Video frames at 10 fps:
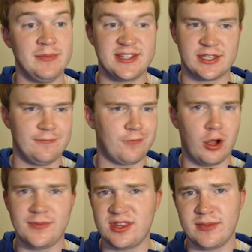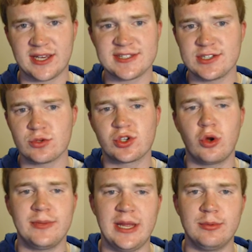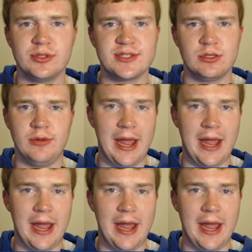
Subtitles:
it's confirmed that the Mega Scizor is going to be able to